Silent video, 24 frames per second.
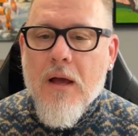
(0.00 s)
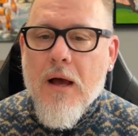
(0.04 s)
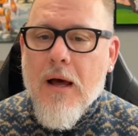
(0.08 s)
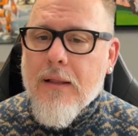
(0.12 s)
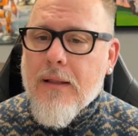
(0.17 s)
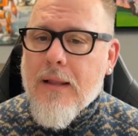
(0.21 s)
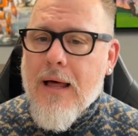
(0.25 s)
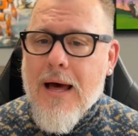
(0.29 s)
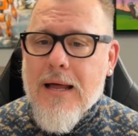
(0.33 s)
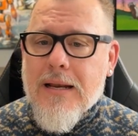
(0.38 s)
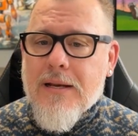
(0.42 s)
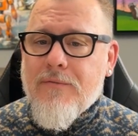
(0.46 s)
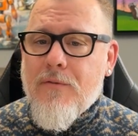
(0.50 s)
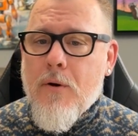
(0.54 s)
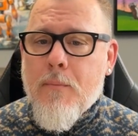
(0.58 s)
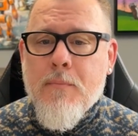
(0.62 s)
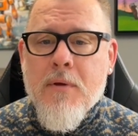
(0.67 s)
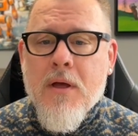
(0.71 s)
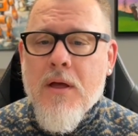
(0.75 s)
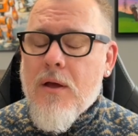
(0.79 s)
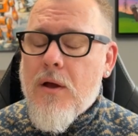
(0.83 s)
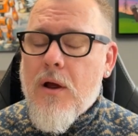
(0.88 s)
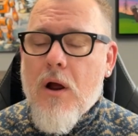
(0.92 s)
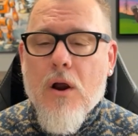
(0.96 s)
a lot of
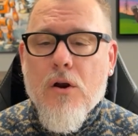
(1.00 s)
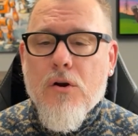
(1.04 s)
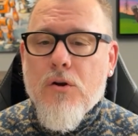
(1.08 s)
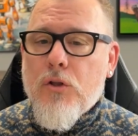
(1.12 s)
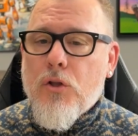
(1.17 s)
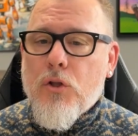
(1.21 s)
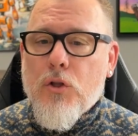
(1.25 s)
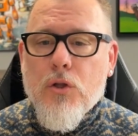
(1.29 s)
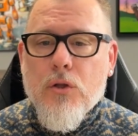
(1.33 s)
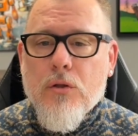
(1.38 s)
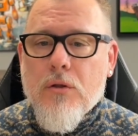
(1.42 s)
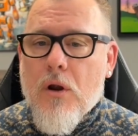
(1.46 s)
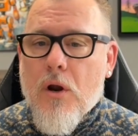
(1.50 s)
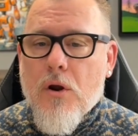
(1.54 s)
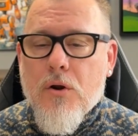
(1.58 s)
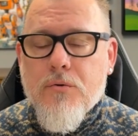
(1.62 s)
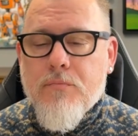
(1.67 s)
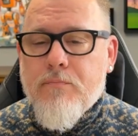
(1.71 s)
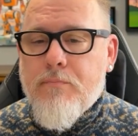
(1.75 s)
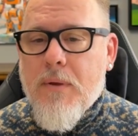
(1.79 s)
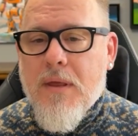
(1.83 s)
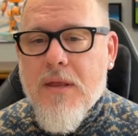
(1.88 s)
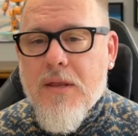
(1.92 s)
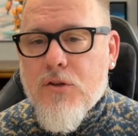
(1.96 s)
them
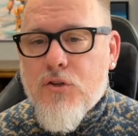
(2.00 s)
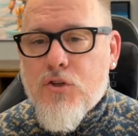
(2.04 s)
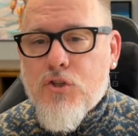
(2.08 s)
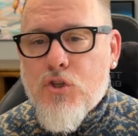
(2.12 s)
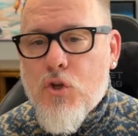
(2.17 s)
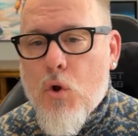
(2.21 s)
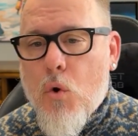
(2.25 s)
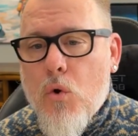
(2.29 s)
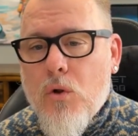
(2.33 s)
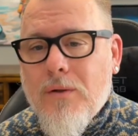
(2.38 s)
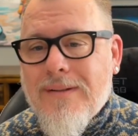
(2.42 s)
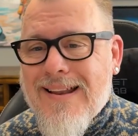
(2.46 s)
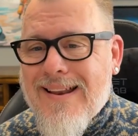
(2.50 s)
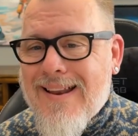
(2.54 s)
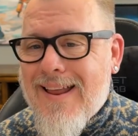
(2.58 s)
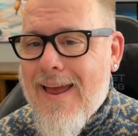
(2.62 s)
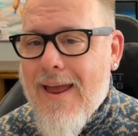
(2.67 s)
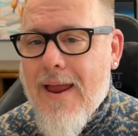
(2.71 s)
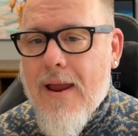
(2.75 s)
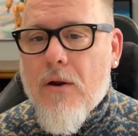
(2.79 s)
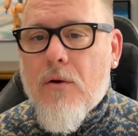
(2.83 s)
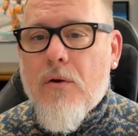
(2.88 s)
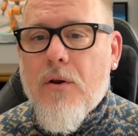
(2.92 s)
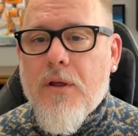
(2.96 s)
aren't being sold in
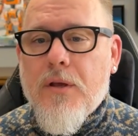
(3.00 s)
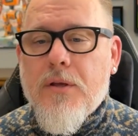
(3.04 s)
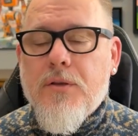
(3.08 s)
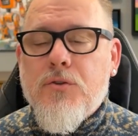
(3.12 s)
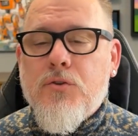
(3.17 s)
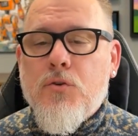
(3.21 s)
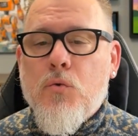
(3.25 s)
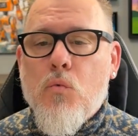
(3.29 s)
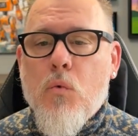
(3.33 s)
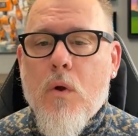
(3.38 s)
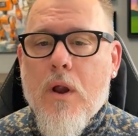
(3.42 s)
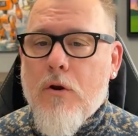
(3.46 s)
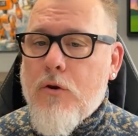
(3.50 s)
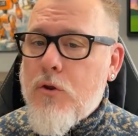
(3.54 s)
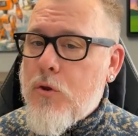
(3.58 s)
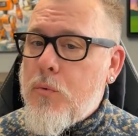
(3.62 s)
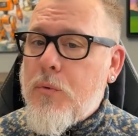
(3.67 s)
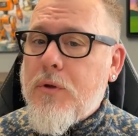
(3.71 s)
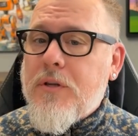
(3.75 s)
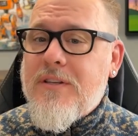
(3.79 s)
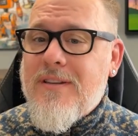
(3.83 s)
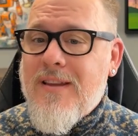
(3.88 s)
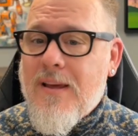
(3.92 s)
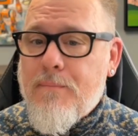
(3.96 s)
areas where you
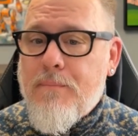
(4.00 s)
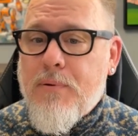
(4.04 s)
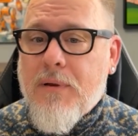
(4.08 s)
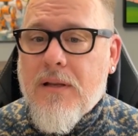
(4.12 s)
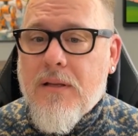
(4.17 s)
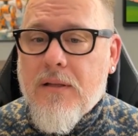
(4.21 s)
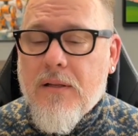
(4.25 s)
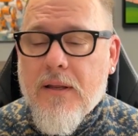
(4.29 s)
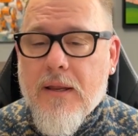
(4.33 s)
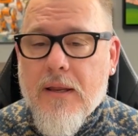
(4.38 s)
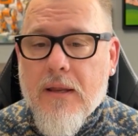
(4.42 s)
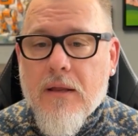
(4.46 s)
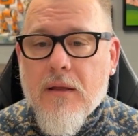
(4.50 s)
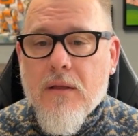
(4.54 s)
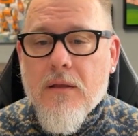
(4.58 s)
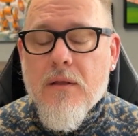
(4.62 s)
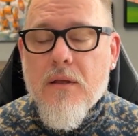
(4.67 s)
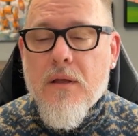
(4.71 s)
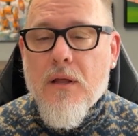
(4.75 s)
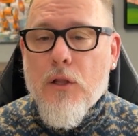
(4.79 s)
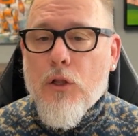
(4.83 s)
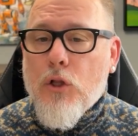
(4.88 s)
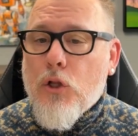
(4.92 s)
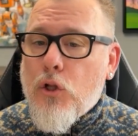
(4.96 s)
would typically
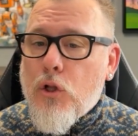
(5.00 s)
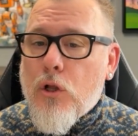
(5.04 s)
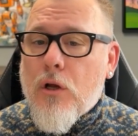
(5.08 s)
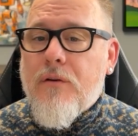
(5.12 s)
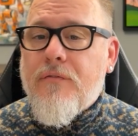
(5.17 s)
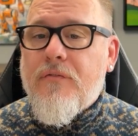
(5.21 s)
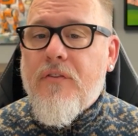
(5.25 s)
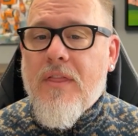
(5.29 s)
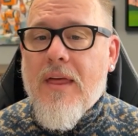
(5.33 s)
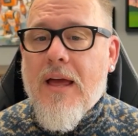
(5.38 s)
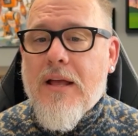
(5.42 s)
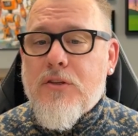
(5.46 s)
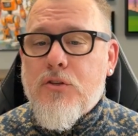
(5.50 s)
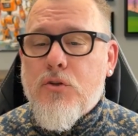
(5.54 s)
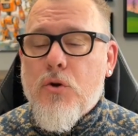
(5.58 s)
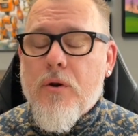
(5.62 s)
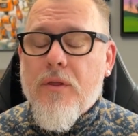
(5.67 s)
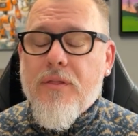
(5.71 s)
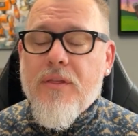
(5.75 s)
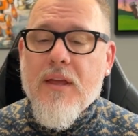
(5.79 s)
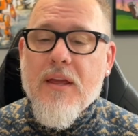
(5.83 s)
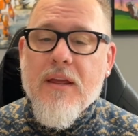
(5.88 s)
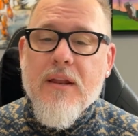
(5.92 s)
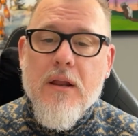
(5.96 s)
look for that sort
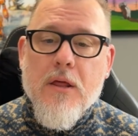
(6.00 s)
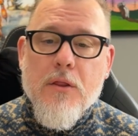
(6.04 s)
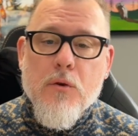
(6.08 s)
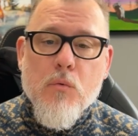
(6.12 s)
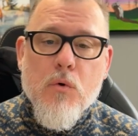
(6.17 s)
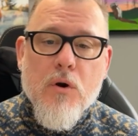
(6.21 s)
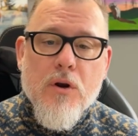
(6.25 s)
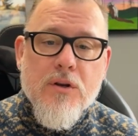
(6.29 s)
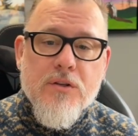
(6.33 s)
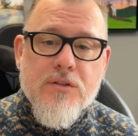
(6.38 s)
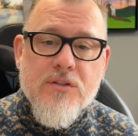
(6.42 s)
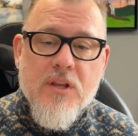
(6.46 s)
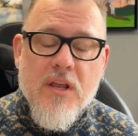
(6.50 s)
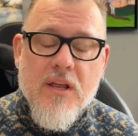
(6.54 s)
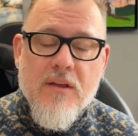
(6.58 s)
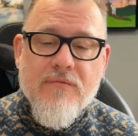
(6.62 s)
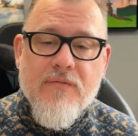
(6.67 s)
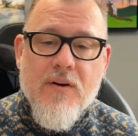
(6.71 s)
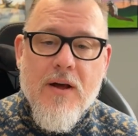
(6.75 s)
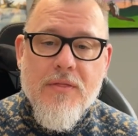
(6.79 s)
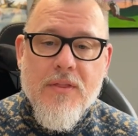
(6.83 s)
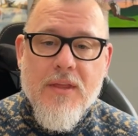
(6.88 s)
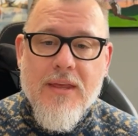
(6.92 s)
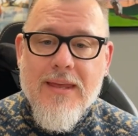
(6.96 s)
of thing. In other words,
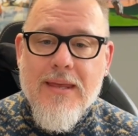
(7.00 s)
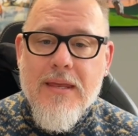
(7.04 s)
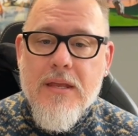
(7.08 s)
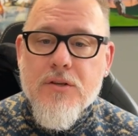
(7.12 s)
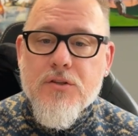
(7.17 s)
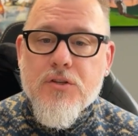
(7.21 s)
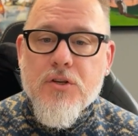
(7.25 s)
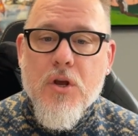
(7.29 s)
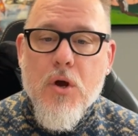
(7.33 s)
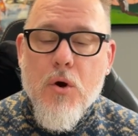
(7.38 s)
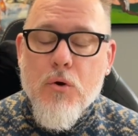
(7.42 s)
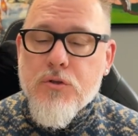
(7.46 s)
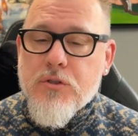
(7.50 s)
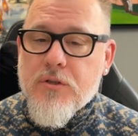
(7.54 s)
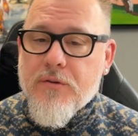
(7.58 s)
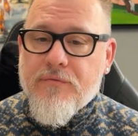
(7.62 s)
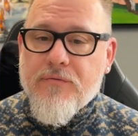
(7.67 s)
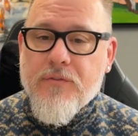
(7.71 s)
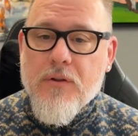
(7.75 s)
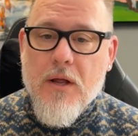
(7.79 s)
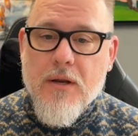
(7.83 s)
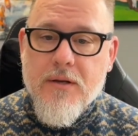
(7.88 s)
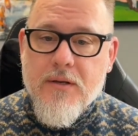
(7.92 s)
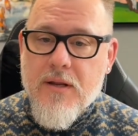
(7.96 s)
if on the East Coast a
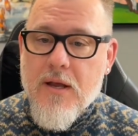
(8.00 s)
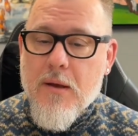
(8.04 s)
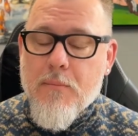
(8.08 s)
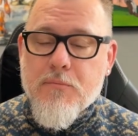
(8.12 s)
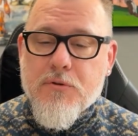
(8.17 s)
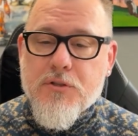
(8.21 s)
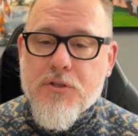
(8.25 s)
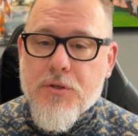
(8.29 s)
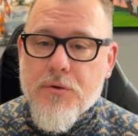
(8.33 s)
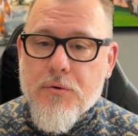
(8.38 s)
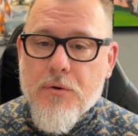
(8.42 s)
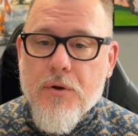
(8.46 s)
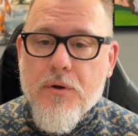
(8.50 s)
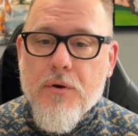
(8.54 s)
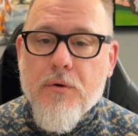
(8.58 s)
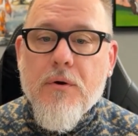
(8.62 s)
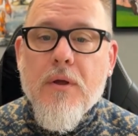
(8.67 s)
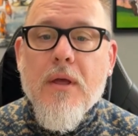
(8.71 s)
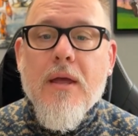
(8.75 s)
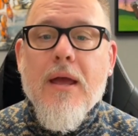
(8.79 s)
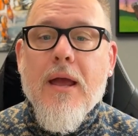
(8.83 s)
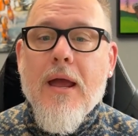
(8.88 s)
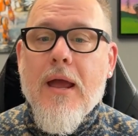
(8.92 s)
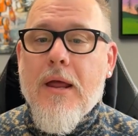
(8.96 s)
flood comes through
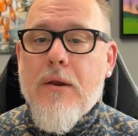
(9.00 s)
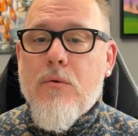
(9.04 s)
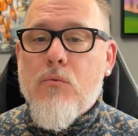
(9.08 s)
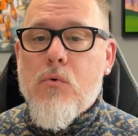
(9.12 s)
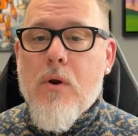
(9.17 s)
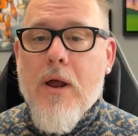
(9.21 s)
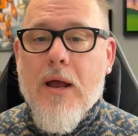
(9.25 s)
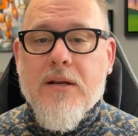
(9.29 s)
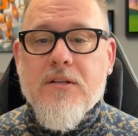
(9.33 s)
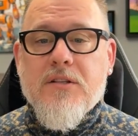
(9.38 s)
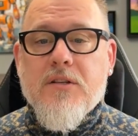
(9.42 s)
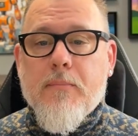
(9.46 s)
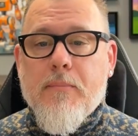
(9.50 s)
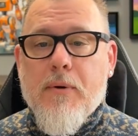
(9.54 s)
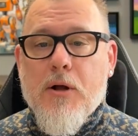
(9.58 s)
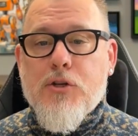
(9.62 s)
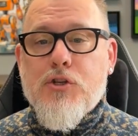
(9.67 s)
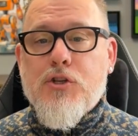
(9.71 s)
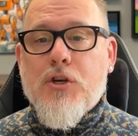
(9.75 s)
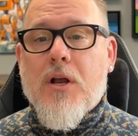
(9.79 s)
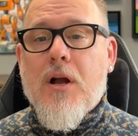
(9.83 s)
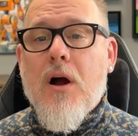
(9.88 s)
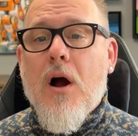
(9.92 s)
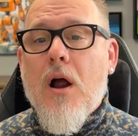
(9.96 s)
and wrecks a
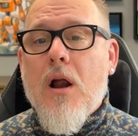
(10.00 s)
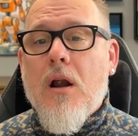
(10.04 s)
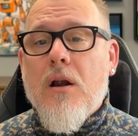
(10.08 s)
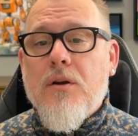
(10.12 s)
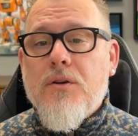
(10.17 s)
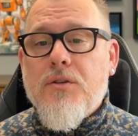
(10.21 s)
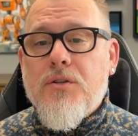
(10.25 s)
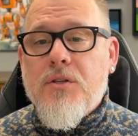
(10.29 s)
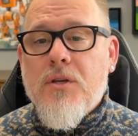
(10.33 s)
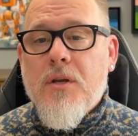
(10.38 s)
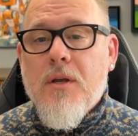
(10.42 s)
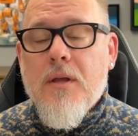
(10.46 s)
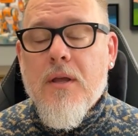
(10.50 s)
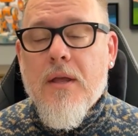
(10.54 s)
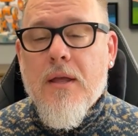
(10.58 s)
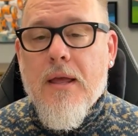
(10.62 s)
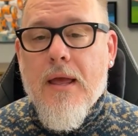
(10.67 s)
bunch of cars,